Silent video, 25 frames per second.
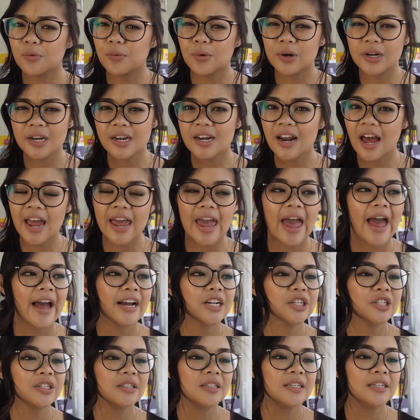what did I
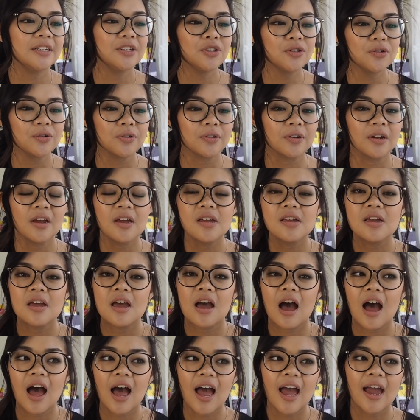actually do?
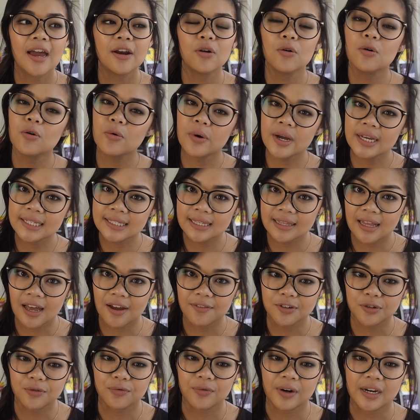I'd always
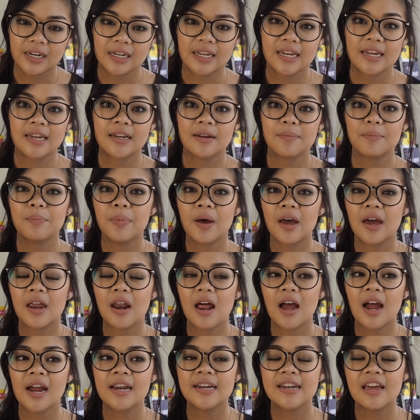loved reading, but
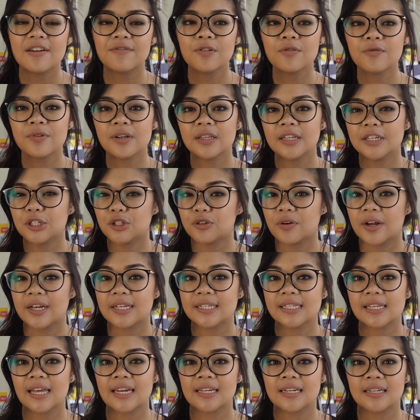I never really
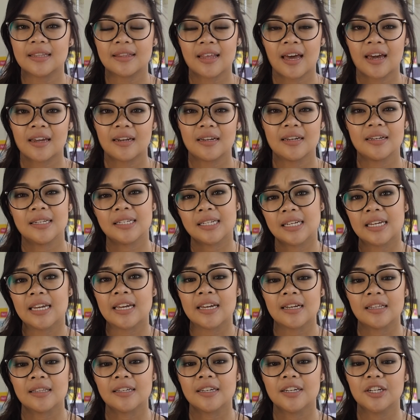translated that into
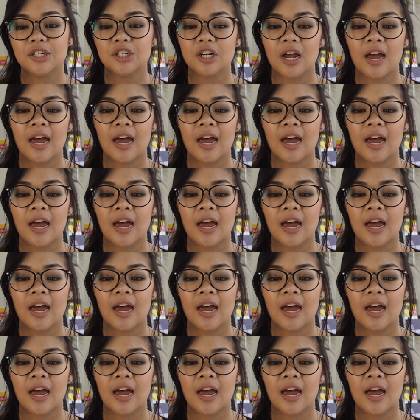English.